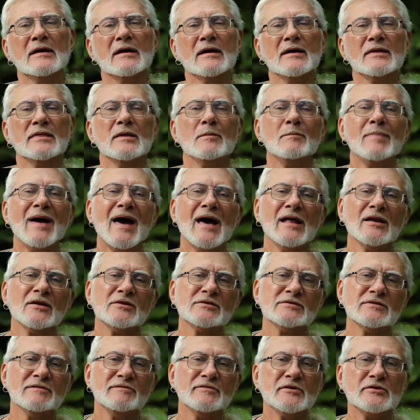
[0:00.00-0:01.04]
the
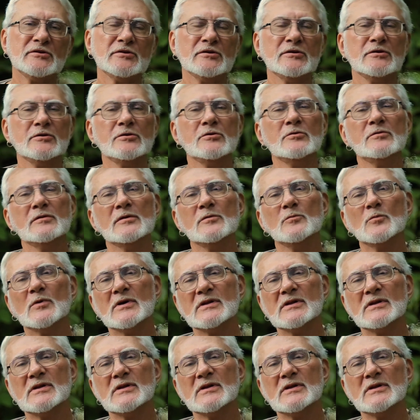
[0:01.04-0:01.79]
balance of the two and